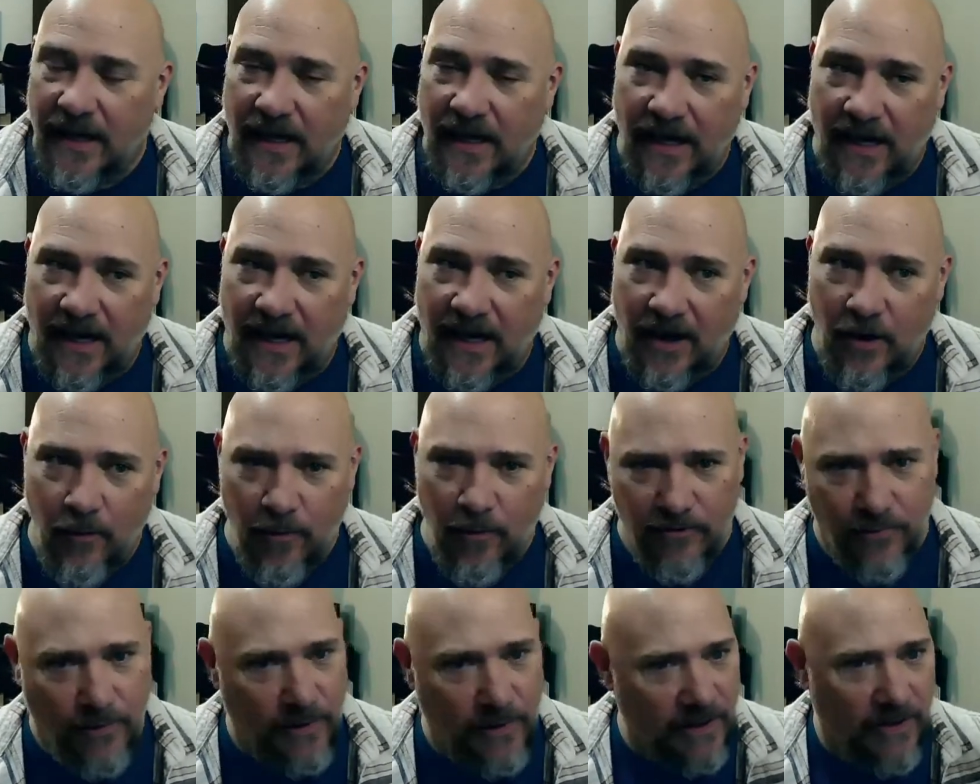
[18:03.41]
and
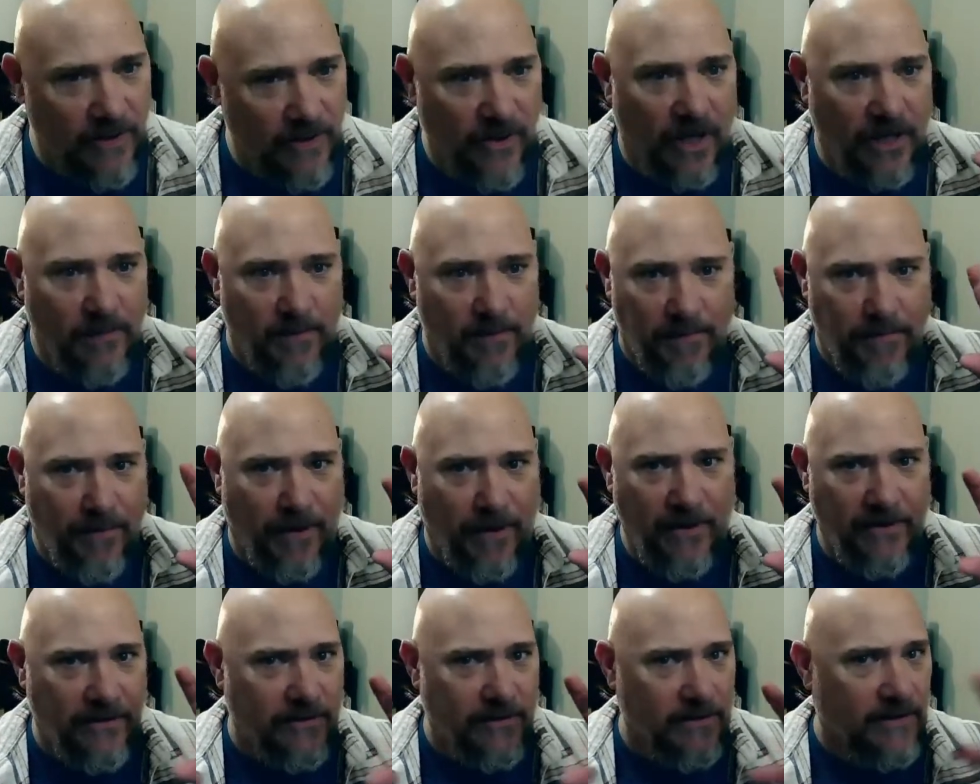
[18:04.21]
I almost want to call them
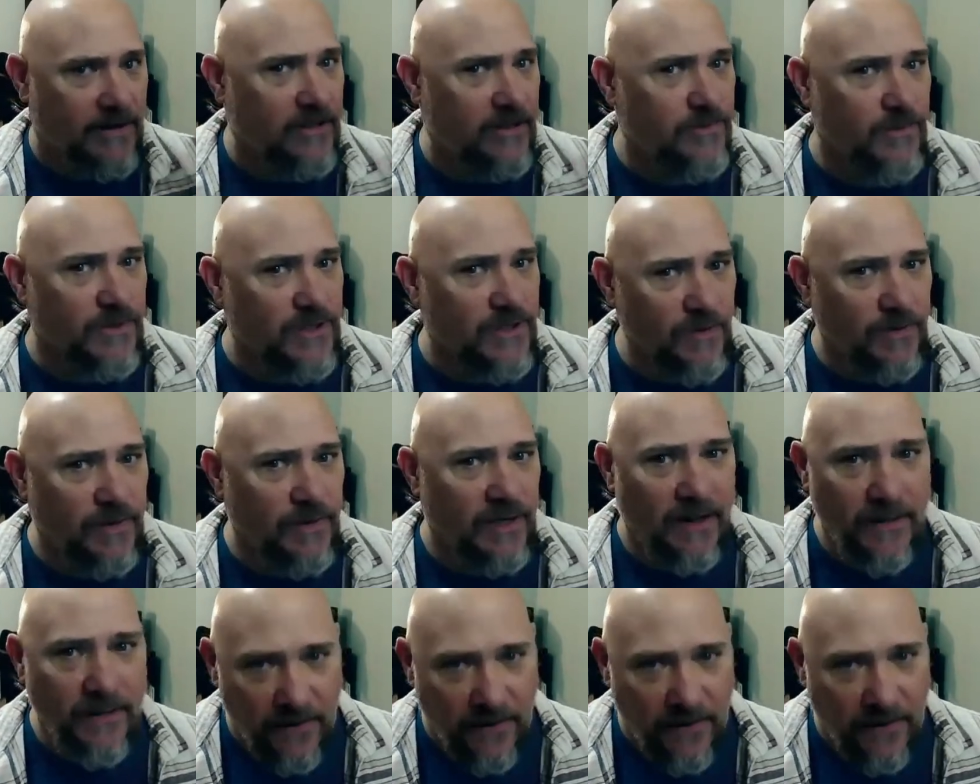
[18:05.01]
a partner because we're doing